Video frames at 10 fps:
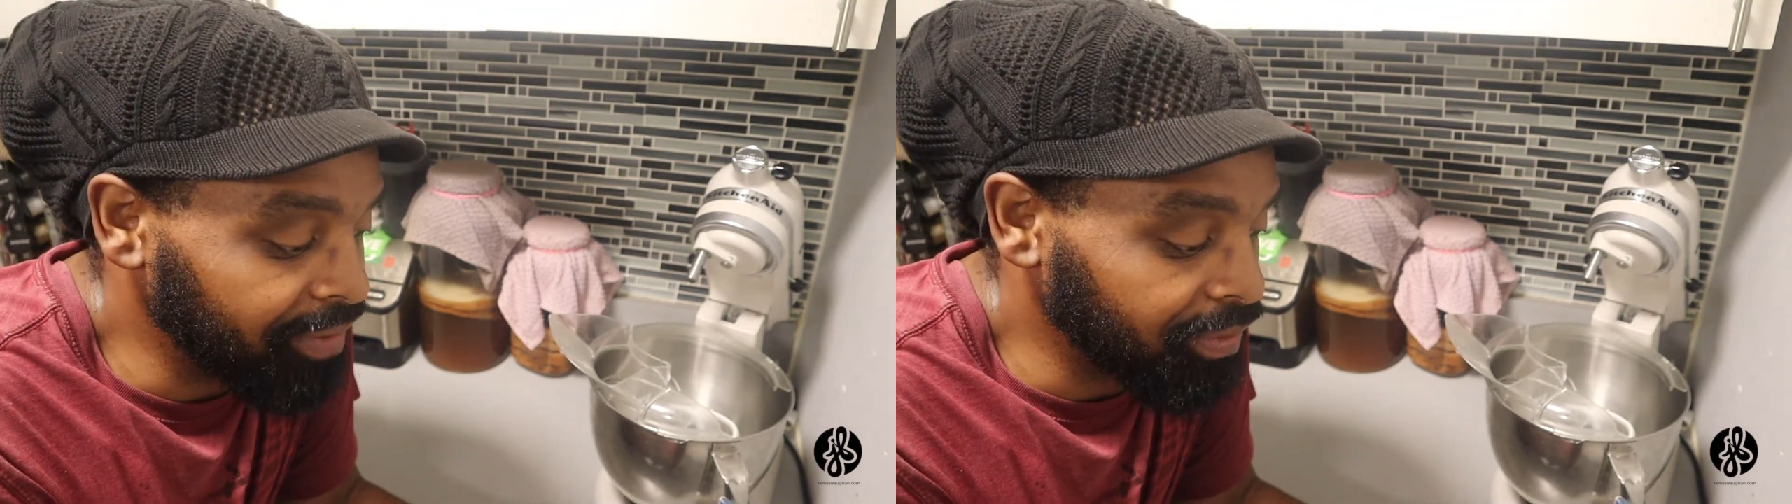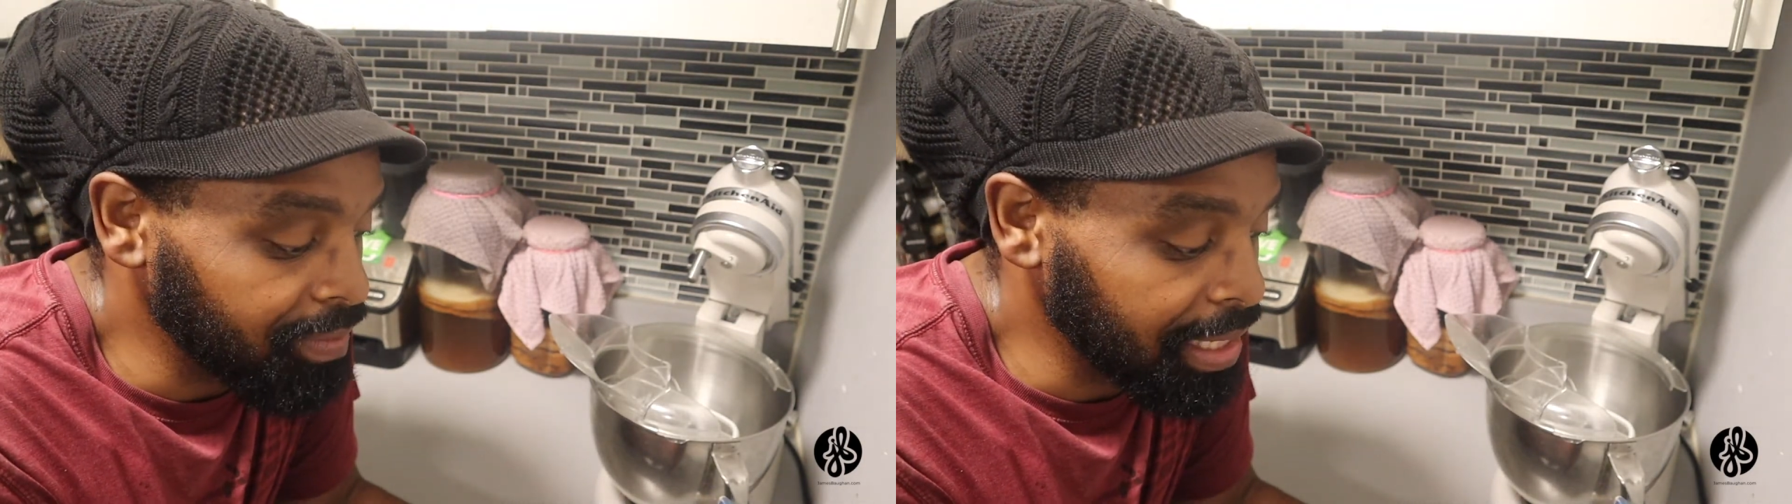
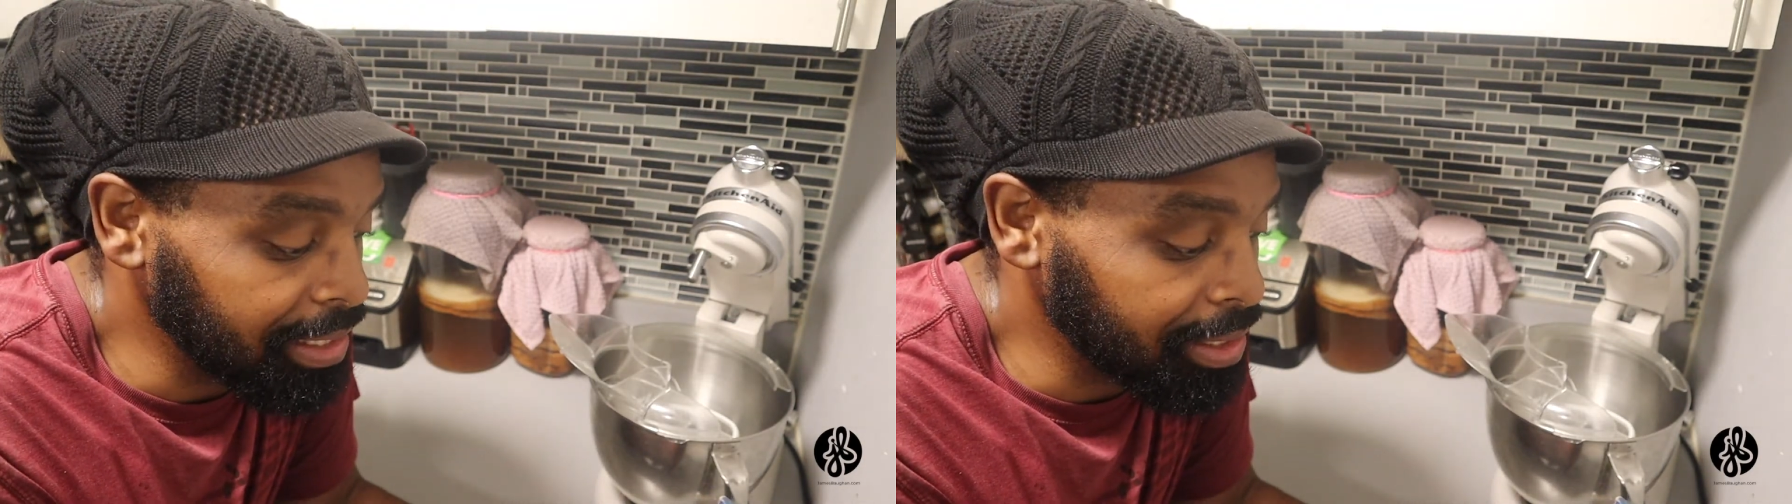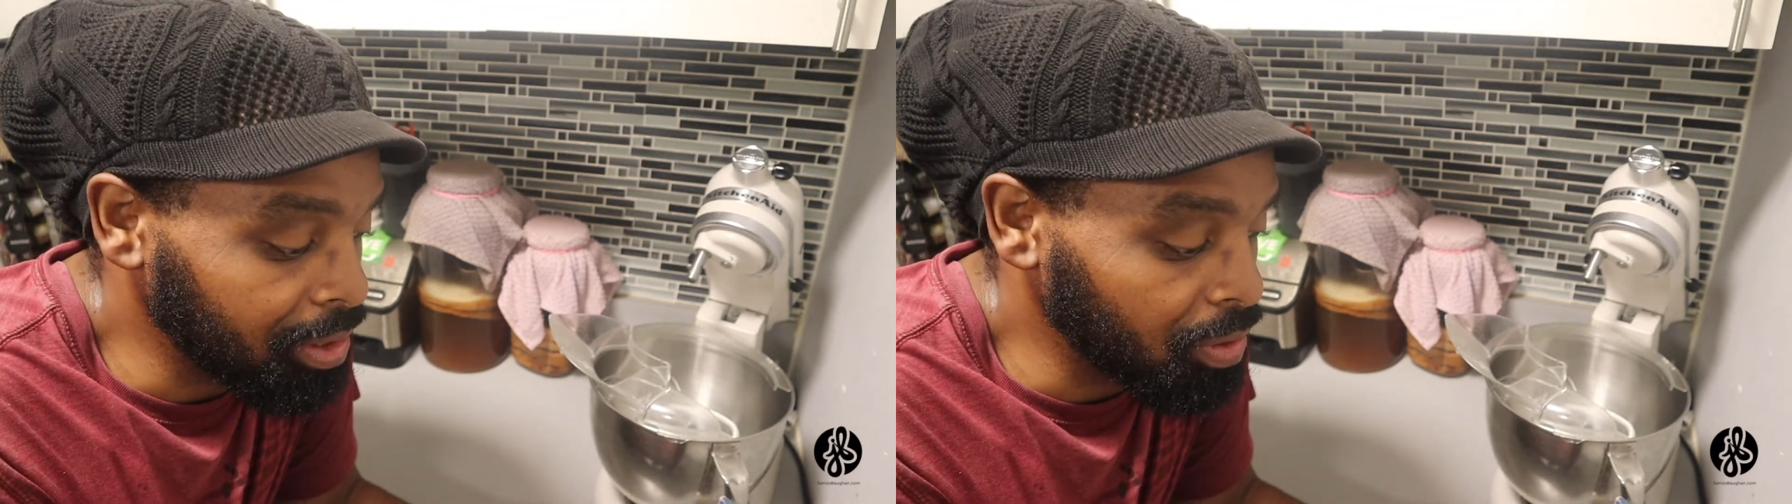for me
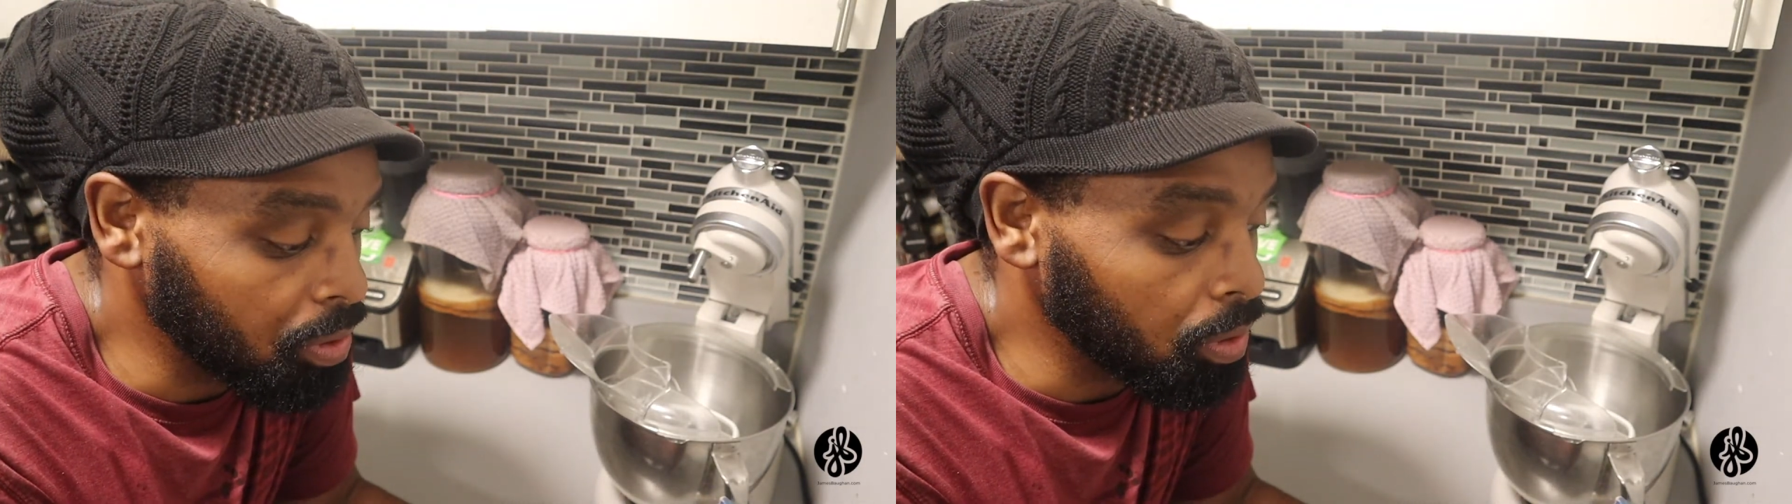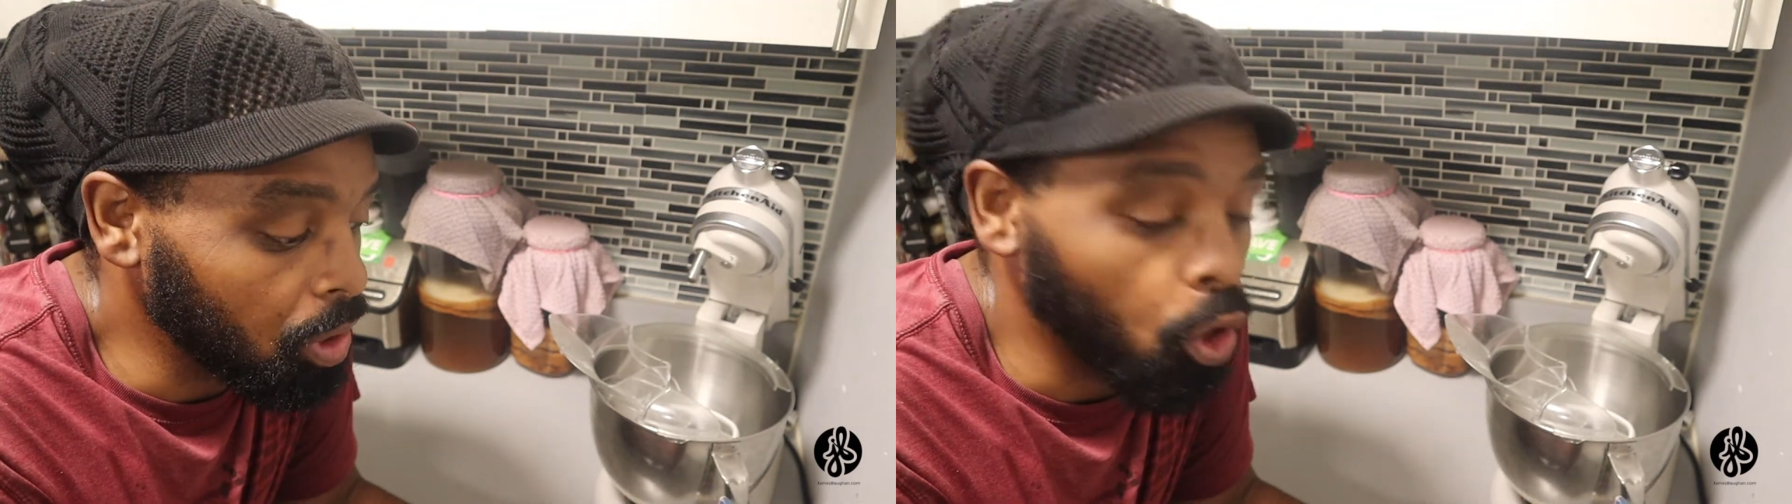to